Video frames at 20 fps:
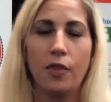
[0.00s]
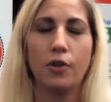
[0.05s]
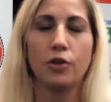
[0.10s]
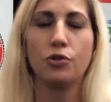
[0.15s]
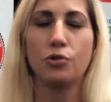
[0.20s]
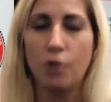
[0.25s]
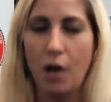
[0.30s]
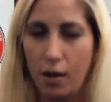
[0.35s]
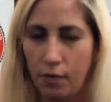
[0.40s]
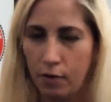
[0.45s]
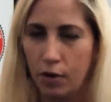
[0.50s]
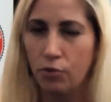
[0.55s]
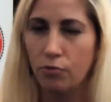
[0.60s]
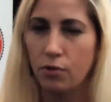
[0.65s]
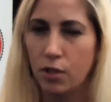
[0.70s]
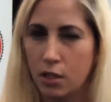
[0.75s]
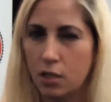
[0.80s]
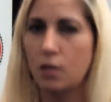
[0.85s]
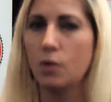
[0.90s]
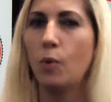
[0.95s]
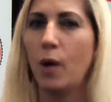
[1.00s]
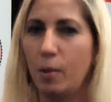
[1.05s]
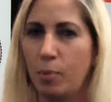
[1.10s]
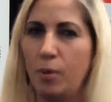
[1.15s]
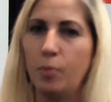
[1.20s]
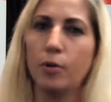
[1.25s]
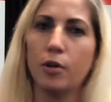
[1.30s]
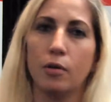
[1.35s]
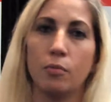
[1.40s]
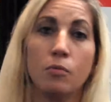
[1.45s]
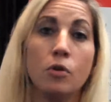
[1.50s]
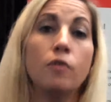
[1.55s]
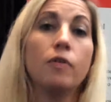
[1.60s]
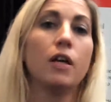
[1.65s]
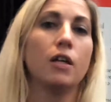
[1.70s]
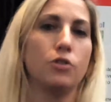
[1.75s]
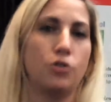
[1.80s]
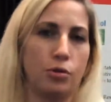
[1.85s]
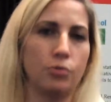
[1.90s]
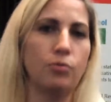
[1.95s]
the driving reason why people are
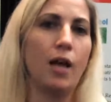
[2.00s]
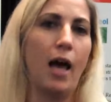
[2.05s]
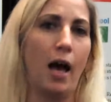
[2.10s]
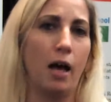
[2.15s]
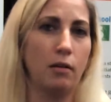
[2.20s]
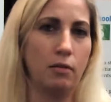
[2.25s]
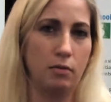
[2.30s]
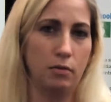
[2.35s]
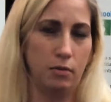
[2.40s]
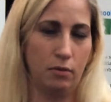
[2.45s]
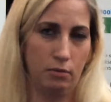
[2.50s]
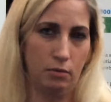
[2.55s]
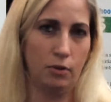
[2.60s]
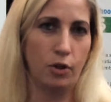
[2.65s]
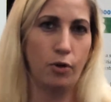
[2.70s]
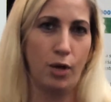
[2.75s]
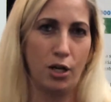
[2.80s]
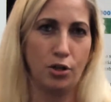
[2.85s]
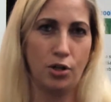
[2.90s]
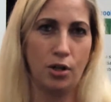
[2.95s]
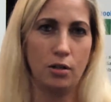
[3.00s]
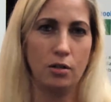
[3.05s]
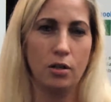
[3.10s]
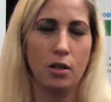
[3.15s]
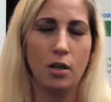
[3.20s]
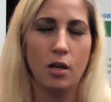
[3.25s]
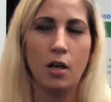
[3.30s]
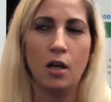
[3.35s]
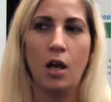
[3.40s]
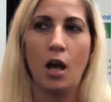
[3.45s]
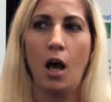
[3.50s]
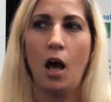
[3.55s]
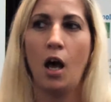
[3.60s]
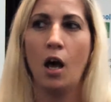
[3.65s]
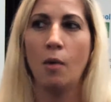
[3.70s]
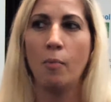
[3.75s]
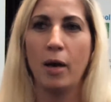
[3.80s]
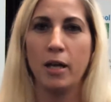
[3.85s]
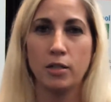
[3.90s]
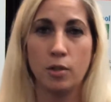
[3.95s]
moving to that location.
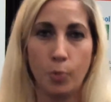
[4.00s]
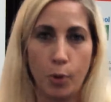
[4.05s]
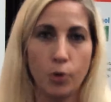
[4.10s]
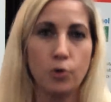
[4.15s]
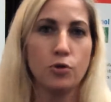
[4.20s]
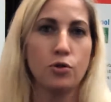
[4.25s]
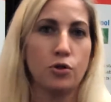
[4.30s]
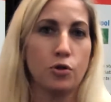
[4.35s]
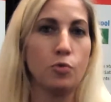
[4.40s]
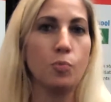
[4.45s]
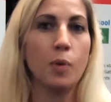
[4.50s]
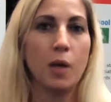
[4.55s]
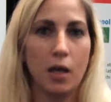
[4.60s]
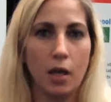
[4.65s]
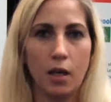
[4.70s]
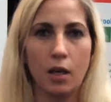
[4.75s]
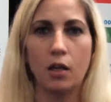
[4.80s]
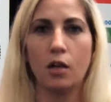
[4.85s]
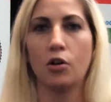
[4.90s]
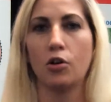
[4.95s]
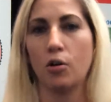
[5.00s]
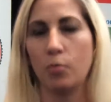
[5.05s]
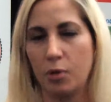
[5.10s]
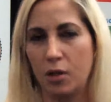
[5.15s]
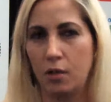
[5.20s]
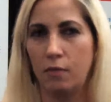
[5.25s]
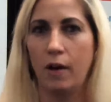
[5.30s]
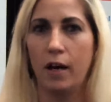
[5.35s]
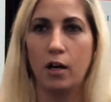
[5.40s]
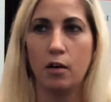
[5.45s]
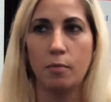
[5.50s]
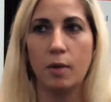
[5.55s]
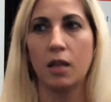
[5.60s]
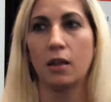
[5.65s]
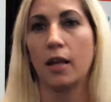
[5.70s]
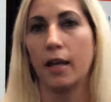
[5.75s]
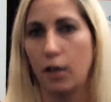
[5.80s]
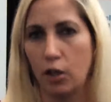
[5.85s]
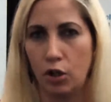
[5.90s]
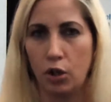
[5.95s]
As opposed to being in an urban
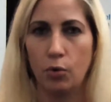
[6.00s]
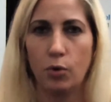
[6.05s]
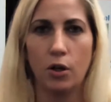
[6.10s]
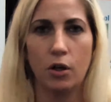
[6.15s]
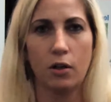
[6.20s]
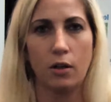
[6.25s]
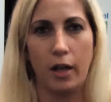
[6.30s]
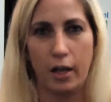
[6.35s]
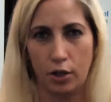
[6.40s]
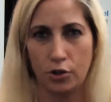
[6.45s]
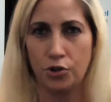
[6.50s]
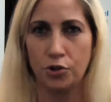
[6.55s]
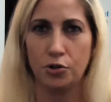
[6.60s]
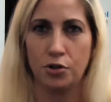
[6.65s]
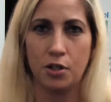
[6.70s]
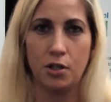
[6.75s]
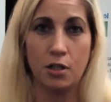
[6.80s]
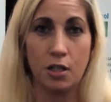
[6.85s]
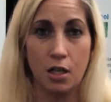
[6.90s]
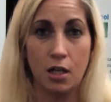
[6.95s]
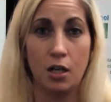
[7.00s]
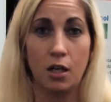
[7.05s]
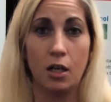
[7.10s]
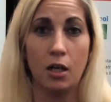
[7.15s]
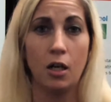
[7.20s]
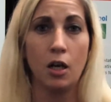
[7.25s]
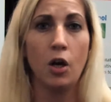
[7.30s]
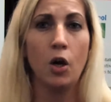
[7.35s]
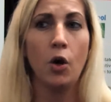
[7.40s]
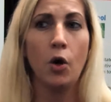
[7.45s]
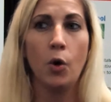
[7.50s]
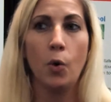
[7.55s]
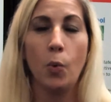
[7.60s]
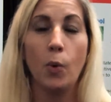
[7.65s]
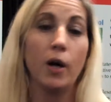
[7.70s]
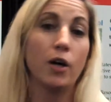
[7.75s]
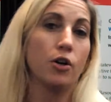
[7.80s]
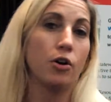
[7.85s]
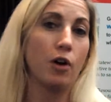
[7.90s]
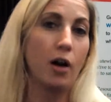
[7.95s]
environment like a Newark, like a Jersey City,
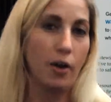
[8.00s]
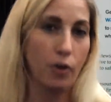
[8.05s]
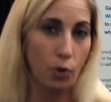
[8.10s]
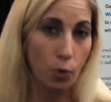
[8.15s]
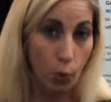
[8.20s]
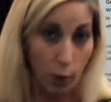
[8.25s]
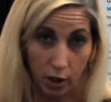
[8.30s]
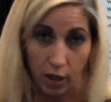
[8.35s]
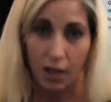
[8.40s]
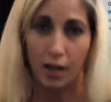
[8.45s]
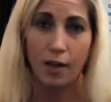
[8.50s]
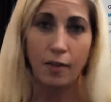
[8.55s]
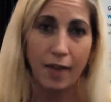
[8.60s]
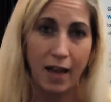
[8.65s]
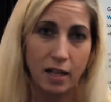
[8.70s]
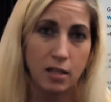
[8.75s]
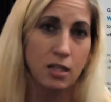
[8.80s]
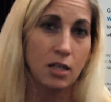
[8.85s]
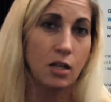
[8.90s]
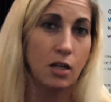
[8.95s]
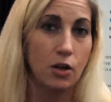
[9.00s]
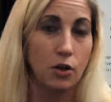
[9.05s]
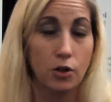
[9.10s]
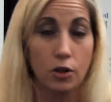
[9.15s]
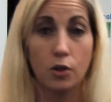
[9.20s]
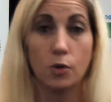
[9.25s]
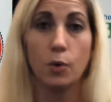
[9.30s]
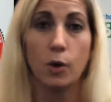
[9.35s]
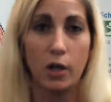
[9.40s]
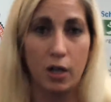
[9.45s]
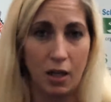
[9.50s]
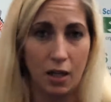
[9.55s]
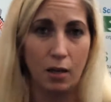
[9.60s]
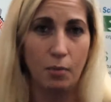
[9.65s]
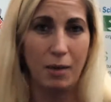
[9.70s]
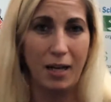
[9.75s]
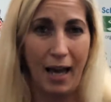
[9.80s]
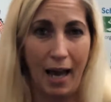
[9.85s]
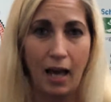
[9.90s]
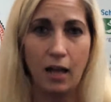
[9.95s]
where you're either working in that city or you're working
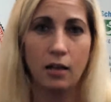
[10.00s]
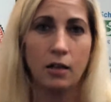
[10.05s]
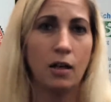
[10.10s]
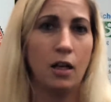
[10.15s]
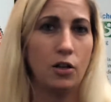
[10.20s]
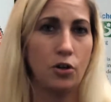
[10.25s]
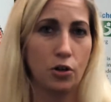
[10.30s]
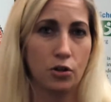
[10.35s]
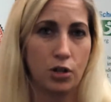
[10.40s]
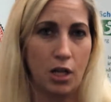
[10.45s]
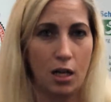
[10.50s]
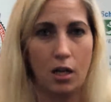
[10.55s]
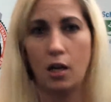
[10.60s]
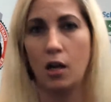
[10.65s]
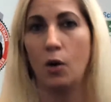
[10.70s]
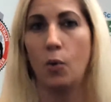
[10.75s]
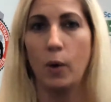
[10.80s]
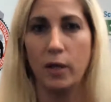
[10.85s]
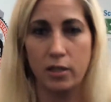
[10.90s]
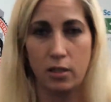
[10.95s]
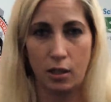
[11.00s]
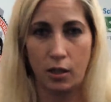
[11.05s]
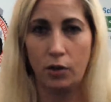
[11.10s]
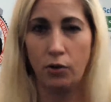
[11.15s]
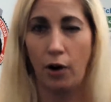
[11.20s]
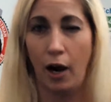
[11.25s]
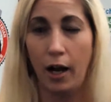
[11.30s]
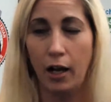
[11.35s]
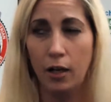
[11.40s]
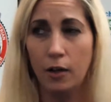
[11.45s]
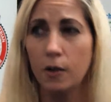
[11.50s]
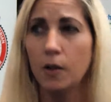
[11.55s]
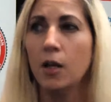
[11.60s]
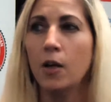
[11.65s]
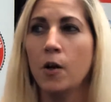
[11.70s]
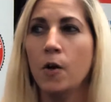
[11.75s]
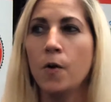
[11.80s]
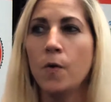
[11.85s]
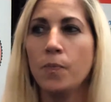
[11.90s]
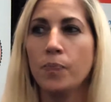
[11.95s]
in Manhattan and you're taking a one-seat ride.
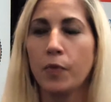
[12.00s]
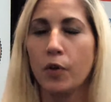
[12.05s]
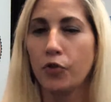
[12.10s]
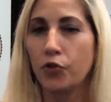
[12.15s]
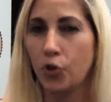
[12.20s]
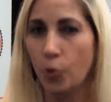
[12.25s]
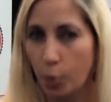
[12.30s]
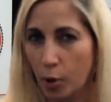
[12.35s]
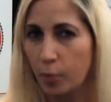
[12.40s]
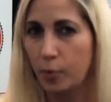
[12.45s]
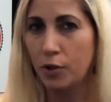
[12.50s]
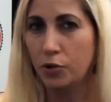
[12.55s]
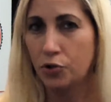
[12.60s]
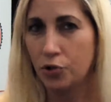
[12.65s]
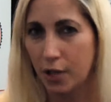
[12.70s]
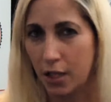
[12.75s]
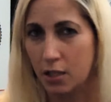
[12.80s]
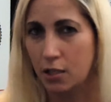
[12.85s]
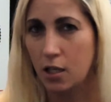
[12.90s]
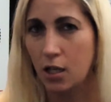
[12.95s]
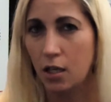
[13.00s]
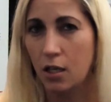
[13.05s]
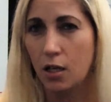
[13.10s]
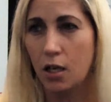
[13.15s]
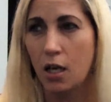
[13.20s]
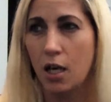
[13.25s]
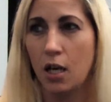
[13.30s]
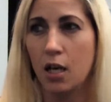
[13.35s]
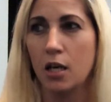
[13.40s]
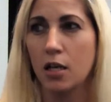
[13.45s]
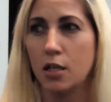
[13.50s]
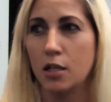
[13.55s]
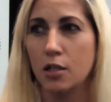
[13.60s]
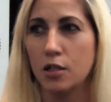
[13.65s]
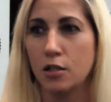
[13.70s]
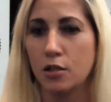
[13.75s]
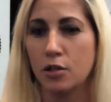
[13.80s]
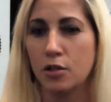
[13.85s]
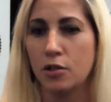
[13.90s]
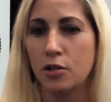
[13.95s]
Suburban transit
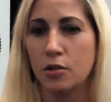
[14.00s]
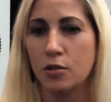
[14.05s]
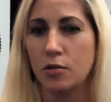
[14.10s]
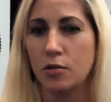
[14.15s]
is